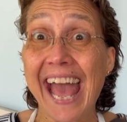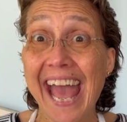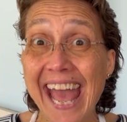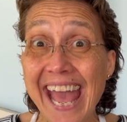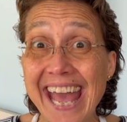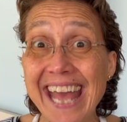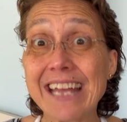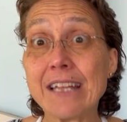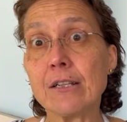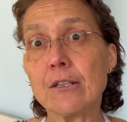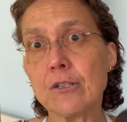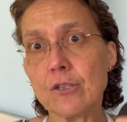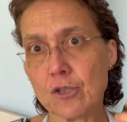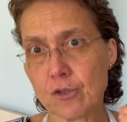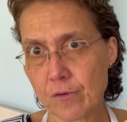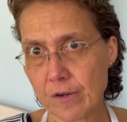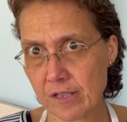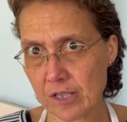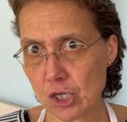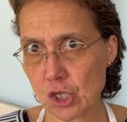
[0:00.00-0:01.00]
and
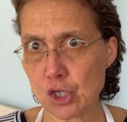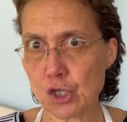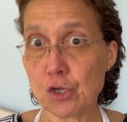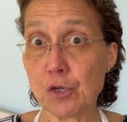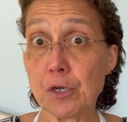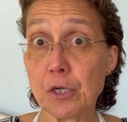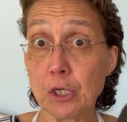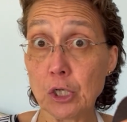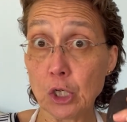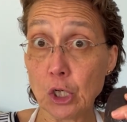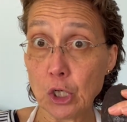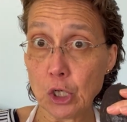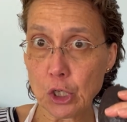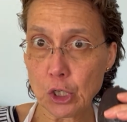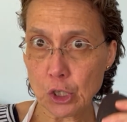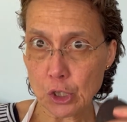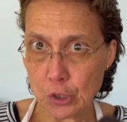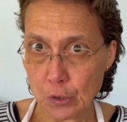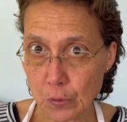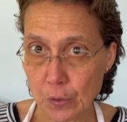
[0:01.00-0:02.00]
traditional
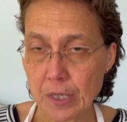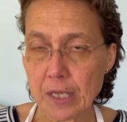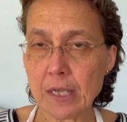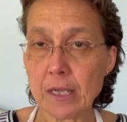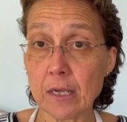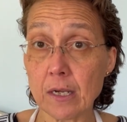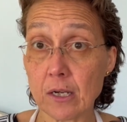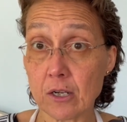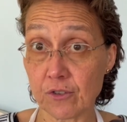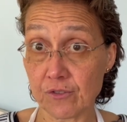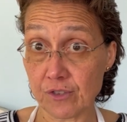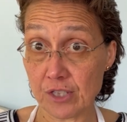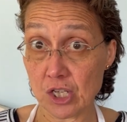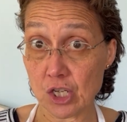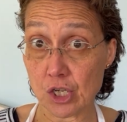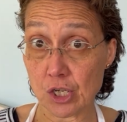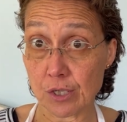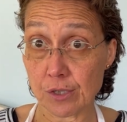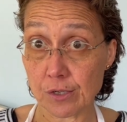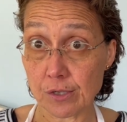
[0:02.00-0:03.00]
cooking
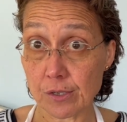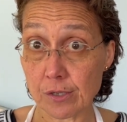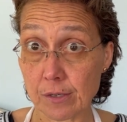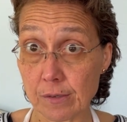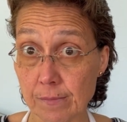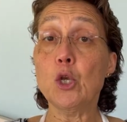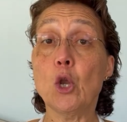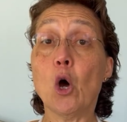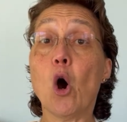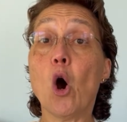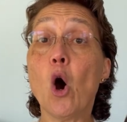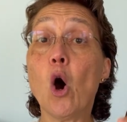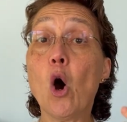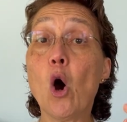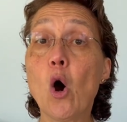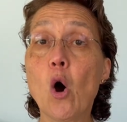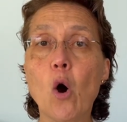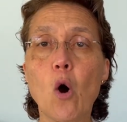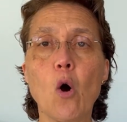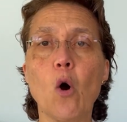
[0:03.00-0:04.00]
conditions.
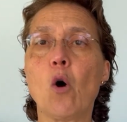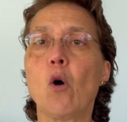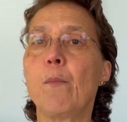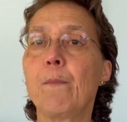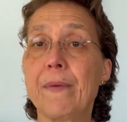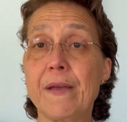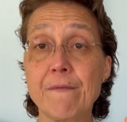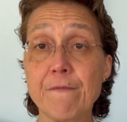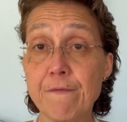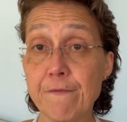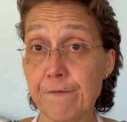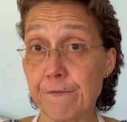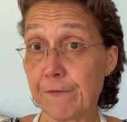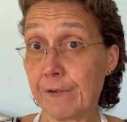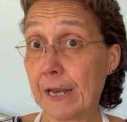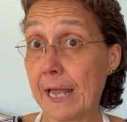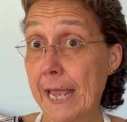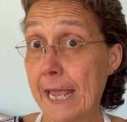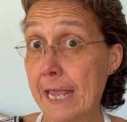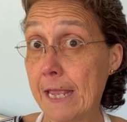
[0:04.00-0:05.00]
No open
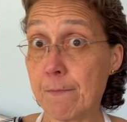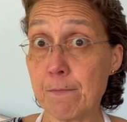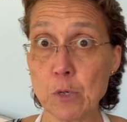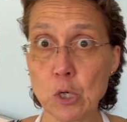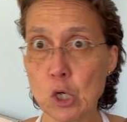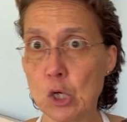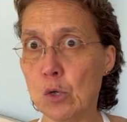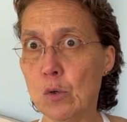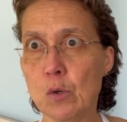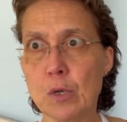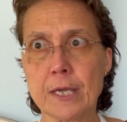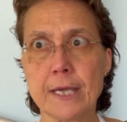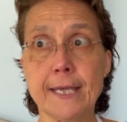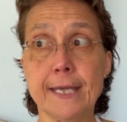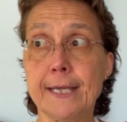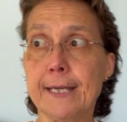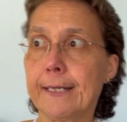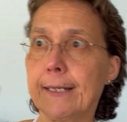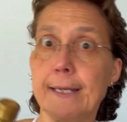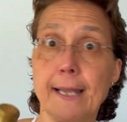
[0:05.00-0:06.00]
flame
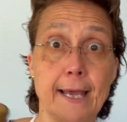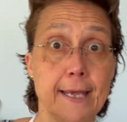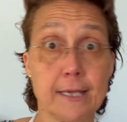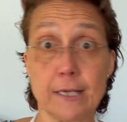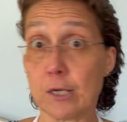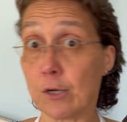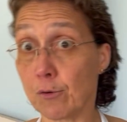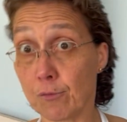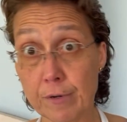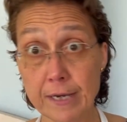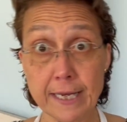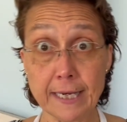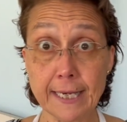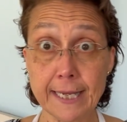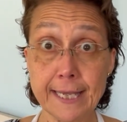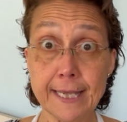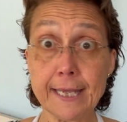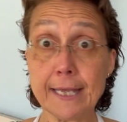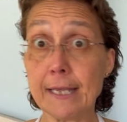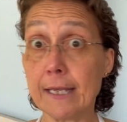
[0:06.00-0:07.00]
cooking like
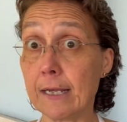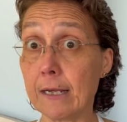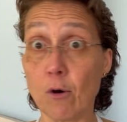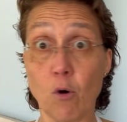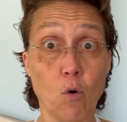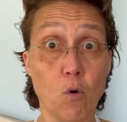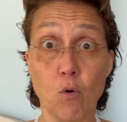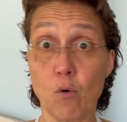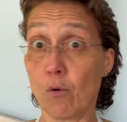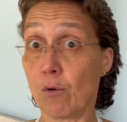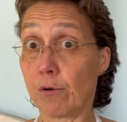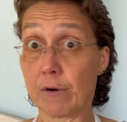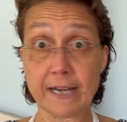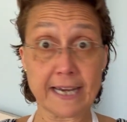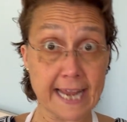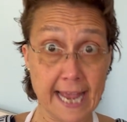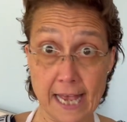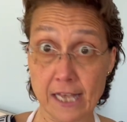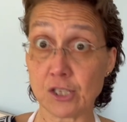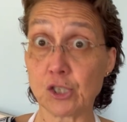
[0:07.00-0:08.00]
grilling or
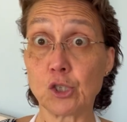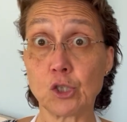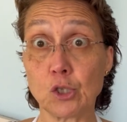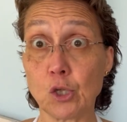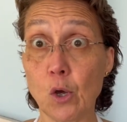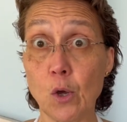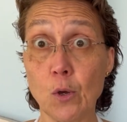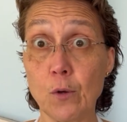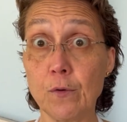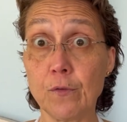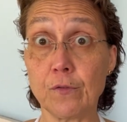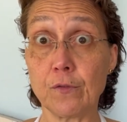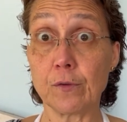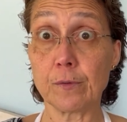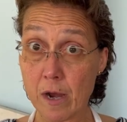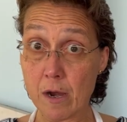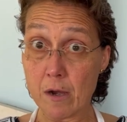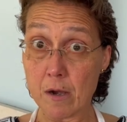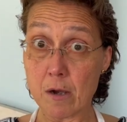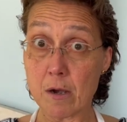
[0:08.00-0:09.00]
gas stove
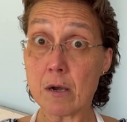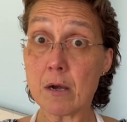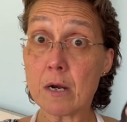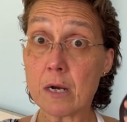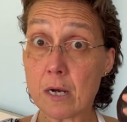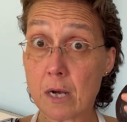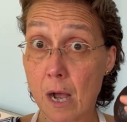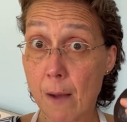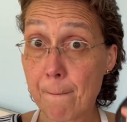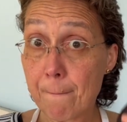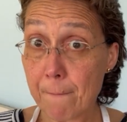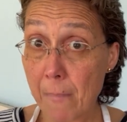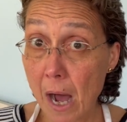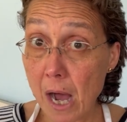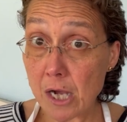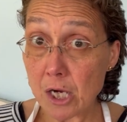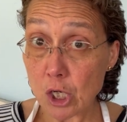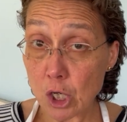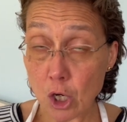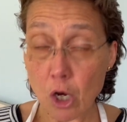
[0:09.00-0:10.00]
where
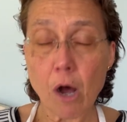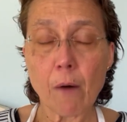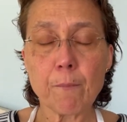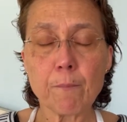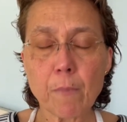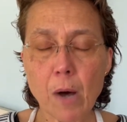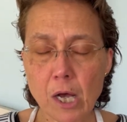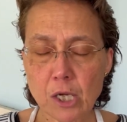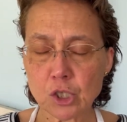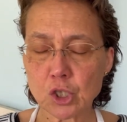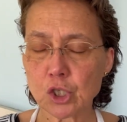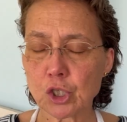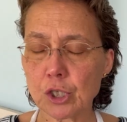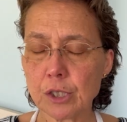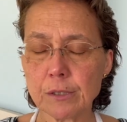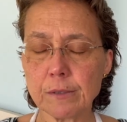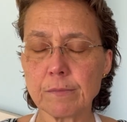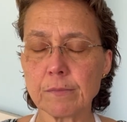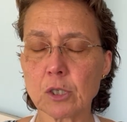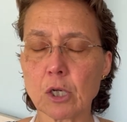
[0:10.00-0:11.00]

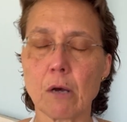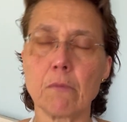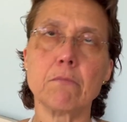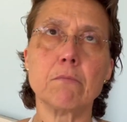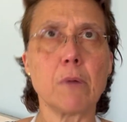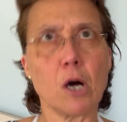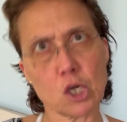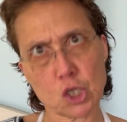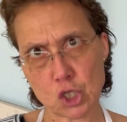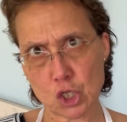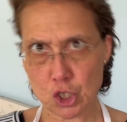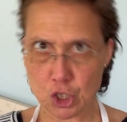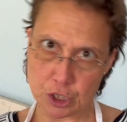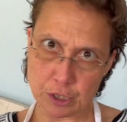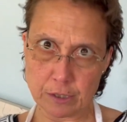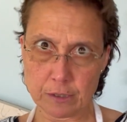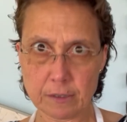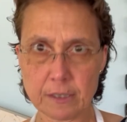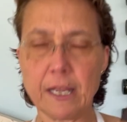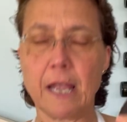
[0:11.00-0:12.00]
combustion
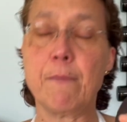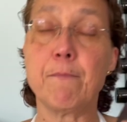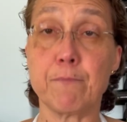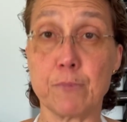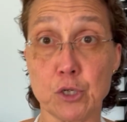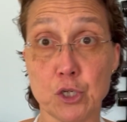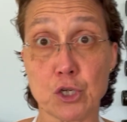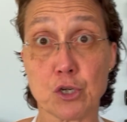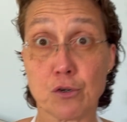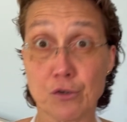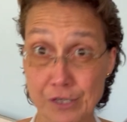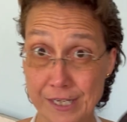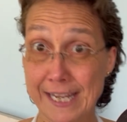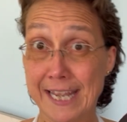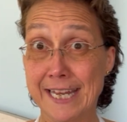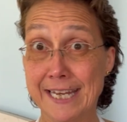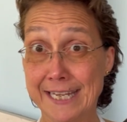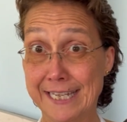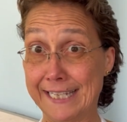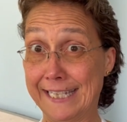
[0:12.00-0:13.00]
combustion temperatures
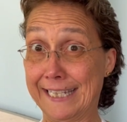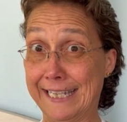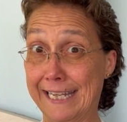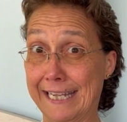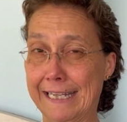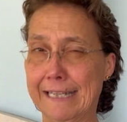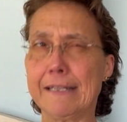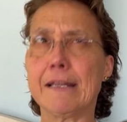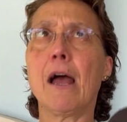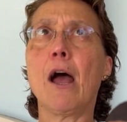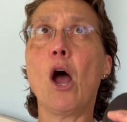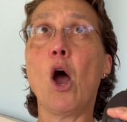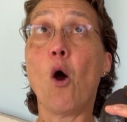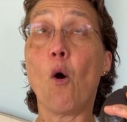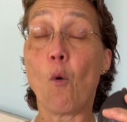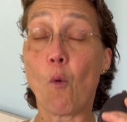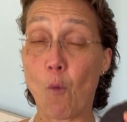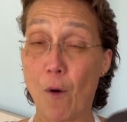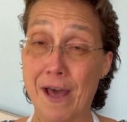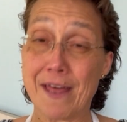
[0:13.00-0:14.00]
can exceed
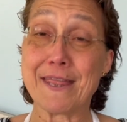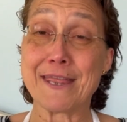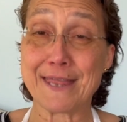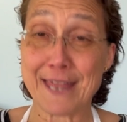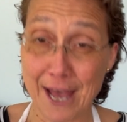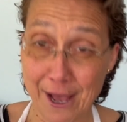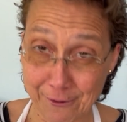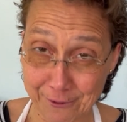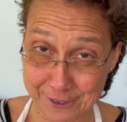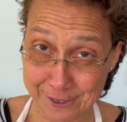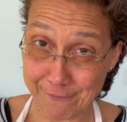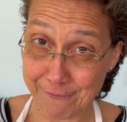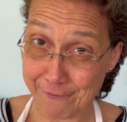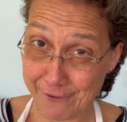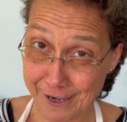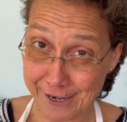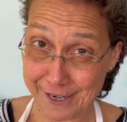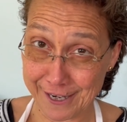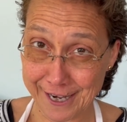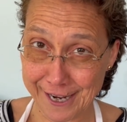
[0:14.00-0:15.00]
1000
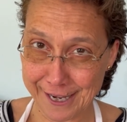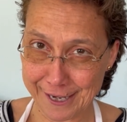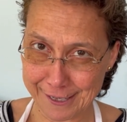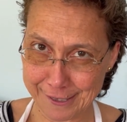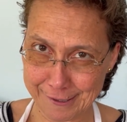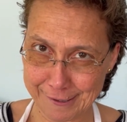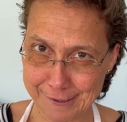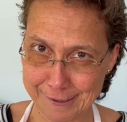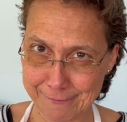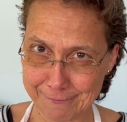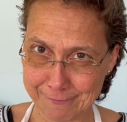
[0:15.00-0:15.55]
Fahrenheit.